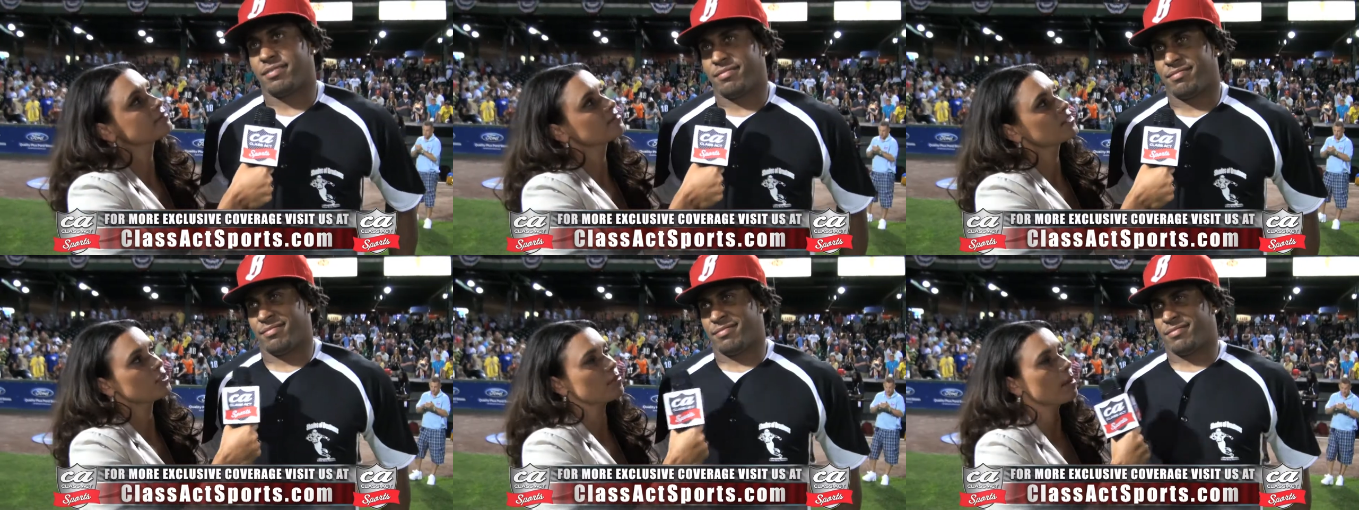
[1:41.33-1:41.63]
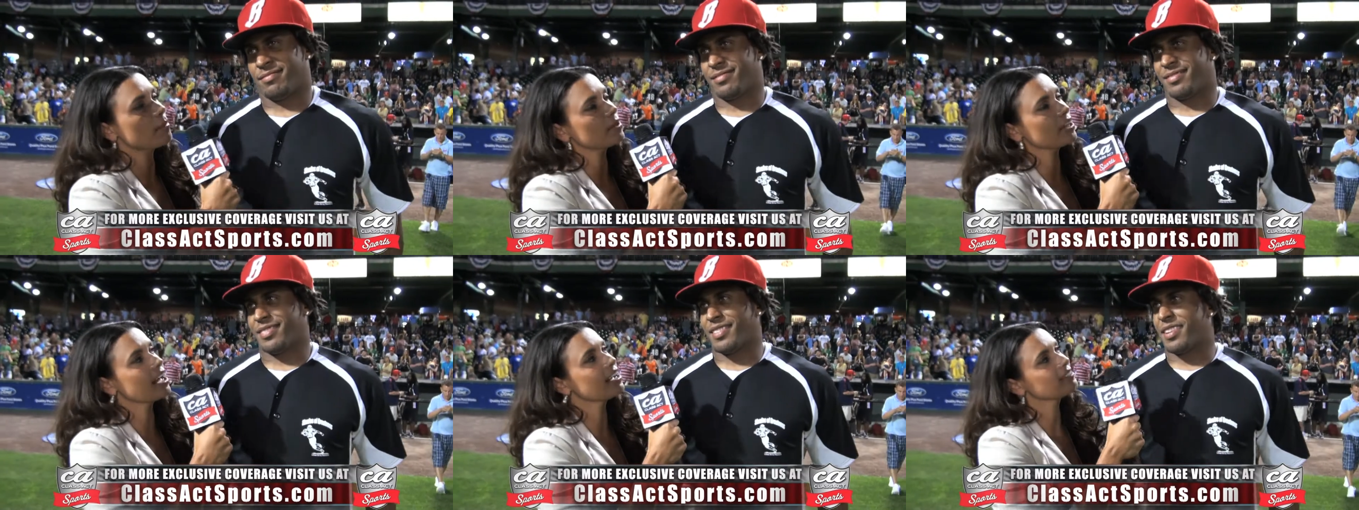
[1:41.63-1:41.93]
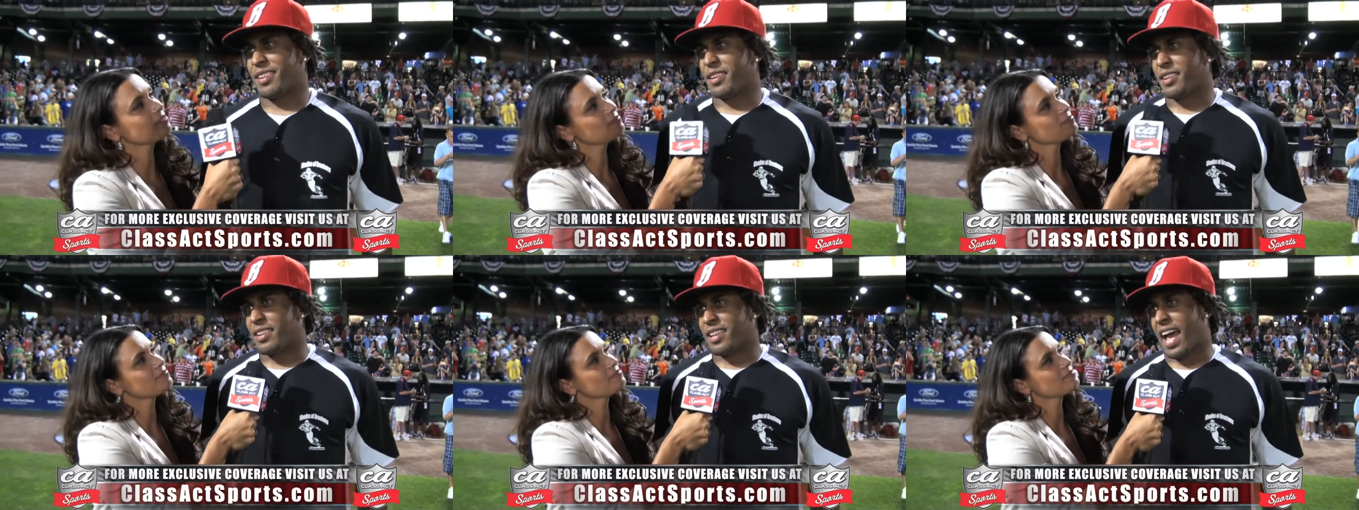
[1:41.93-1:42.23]
Speaker 1: you remember that?
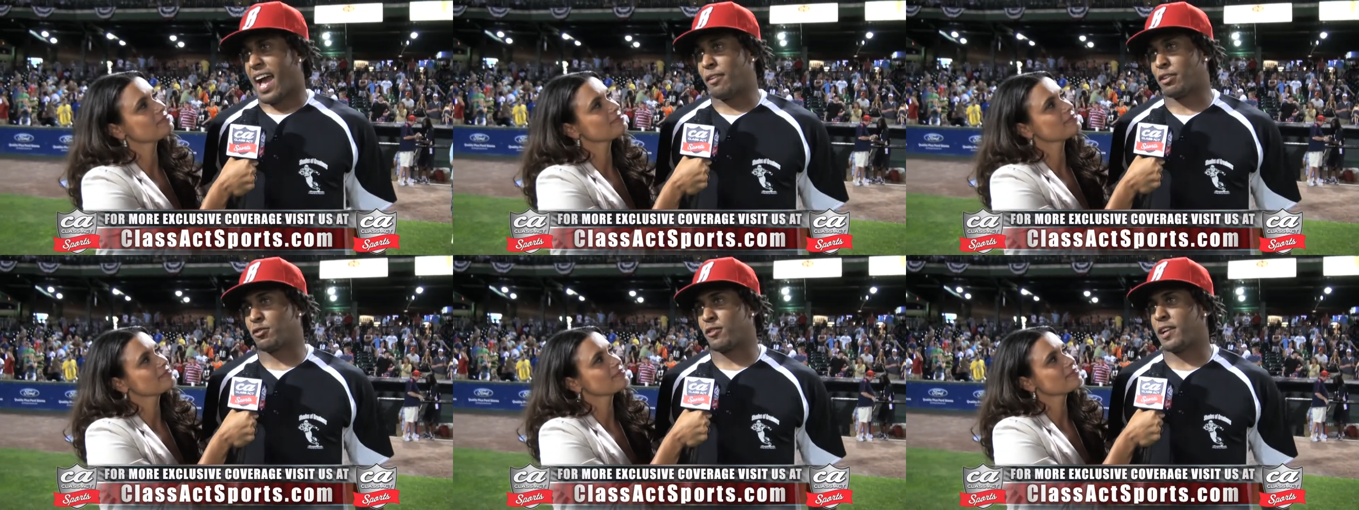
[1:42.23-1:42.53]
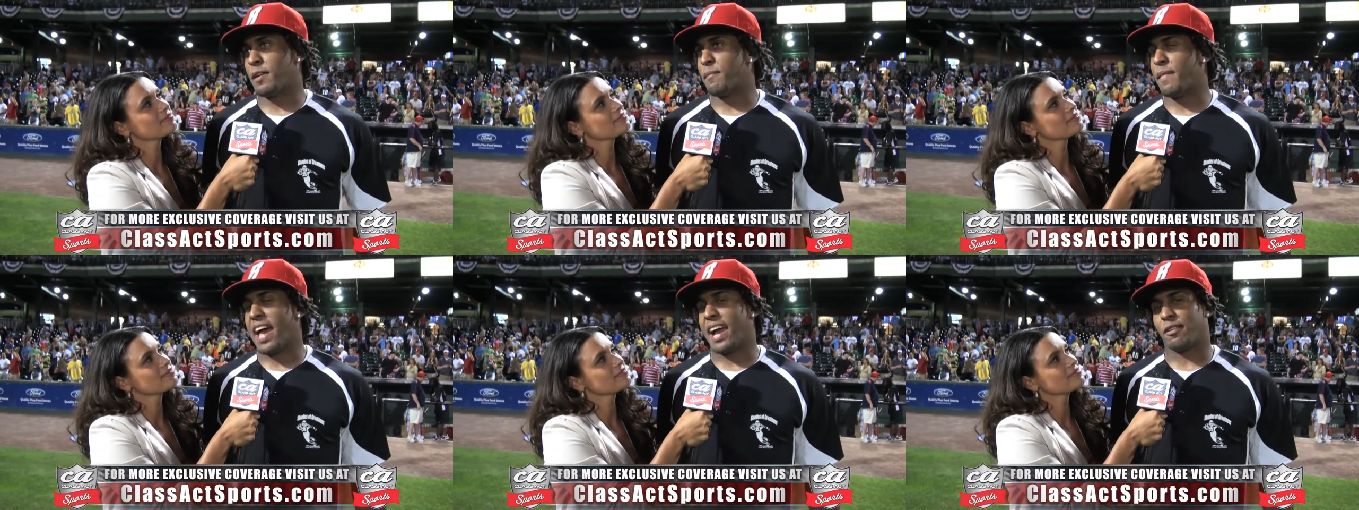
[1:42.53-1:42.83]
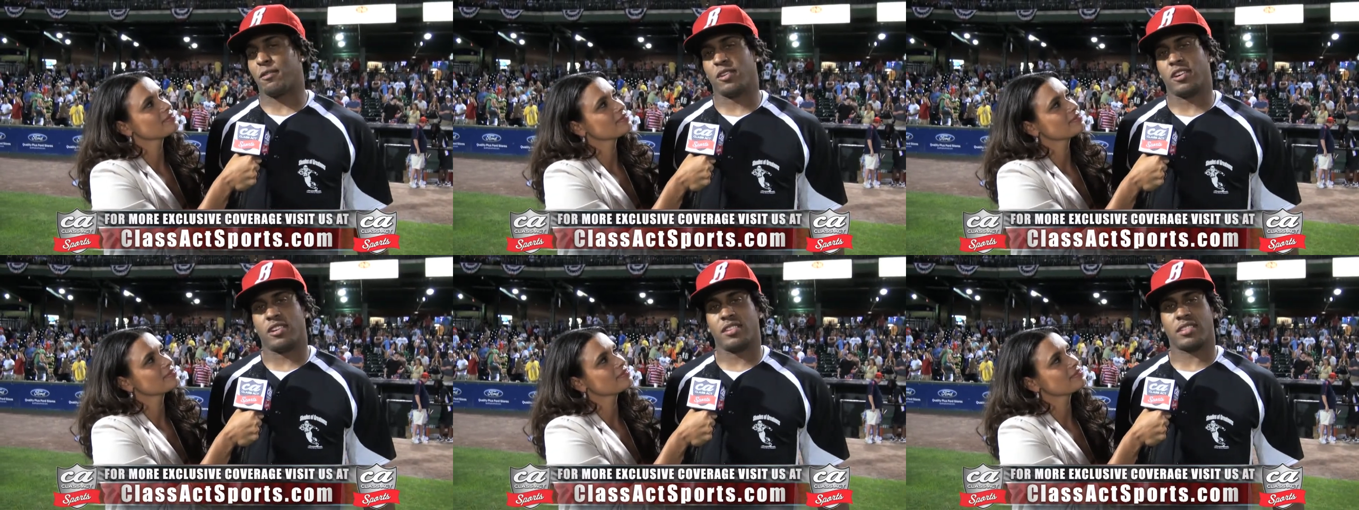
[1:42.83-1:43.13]
I was running
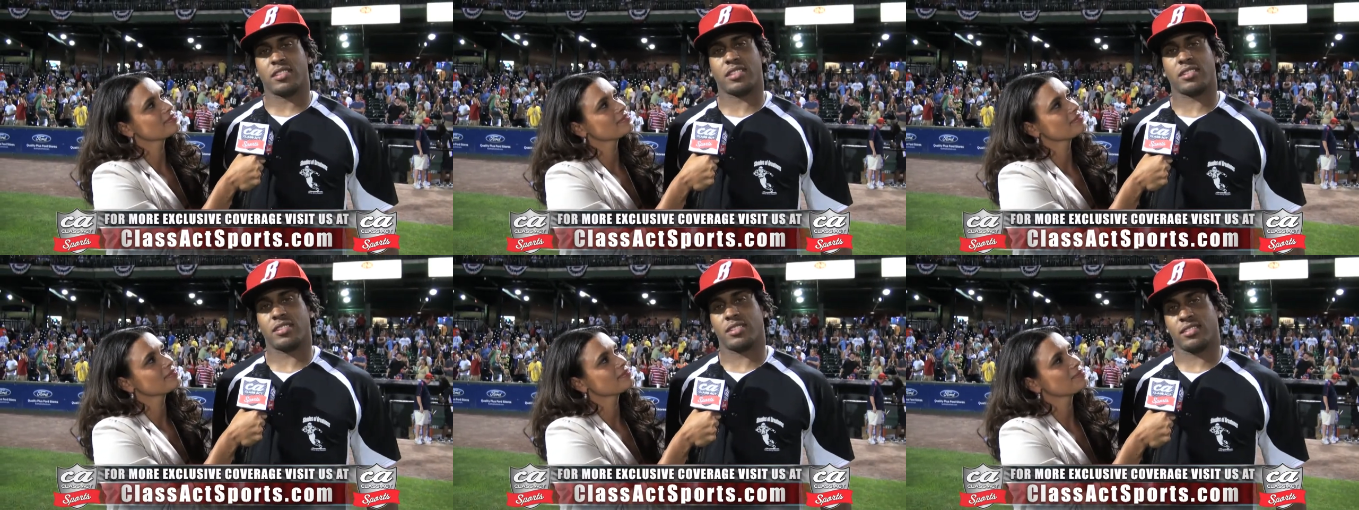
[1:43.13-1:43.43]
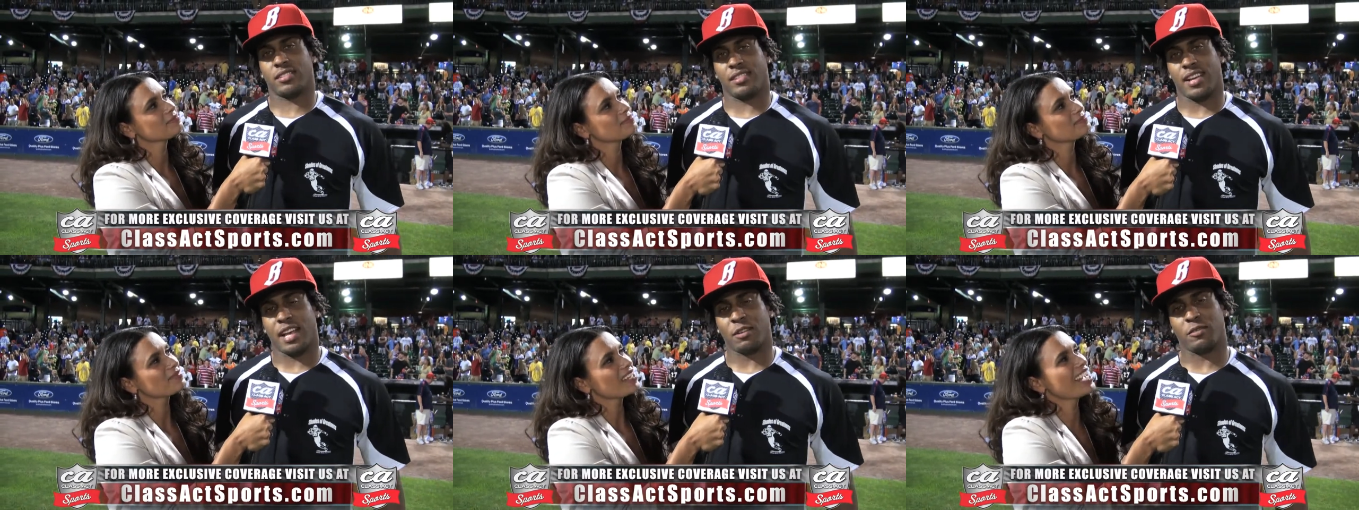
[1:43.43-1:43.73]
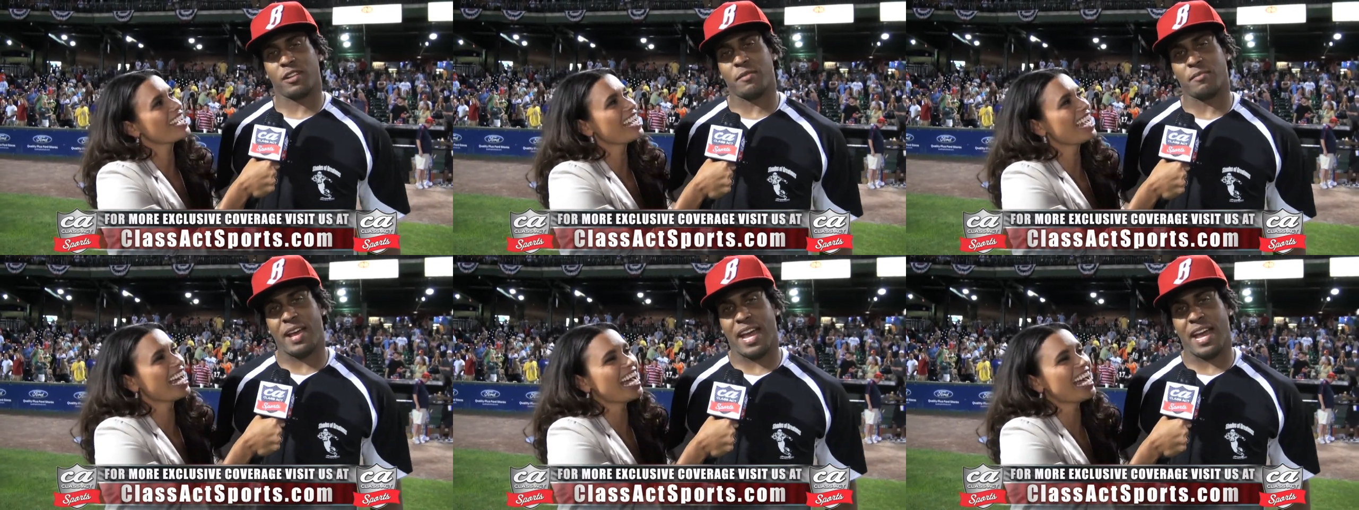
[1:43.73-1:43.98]
backwards. I was running